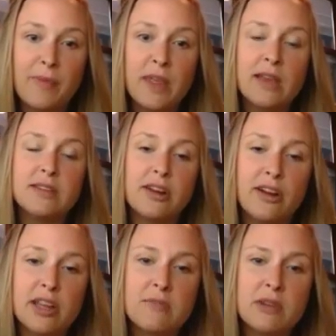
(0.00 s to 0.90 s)
His
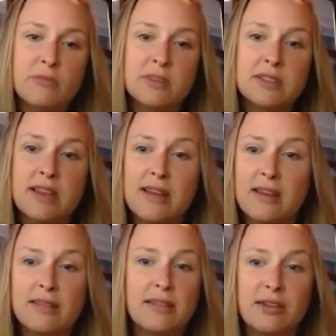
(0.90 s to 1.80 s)
argument was
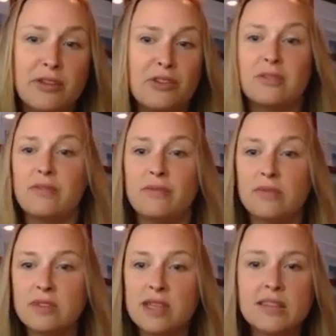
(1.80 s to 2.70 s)
that, the
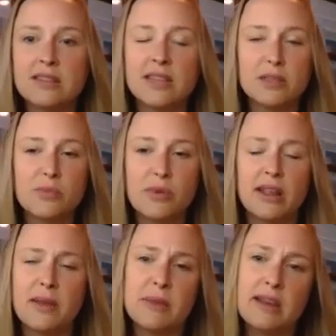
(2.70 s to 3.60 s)
testing is pretty
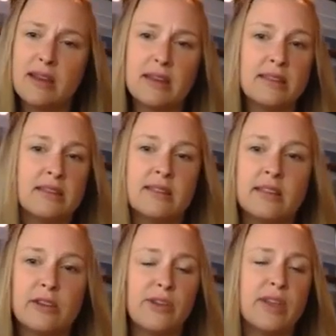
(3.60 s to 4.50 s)
limited and,
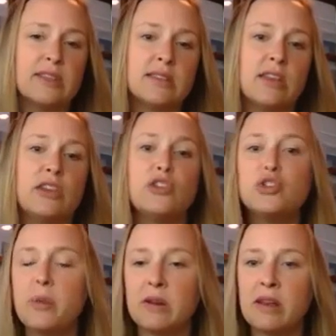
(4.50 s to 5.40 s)
that's a
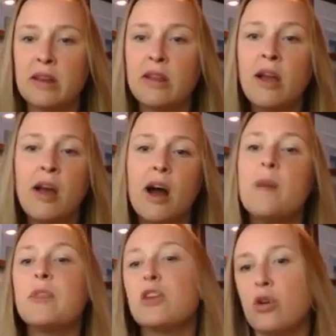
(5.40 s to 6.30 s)
huge burden,
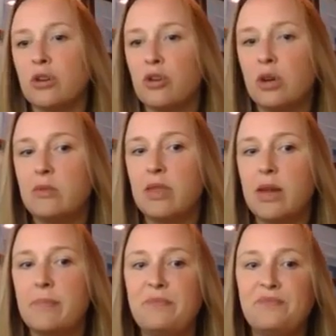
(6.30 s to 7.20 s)
and the court agreed with
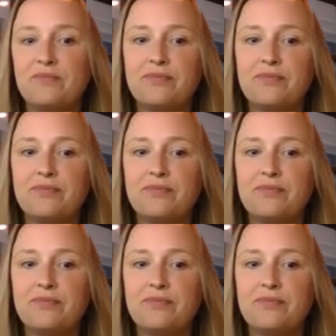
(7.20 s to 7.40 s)
him.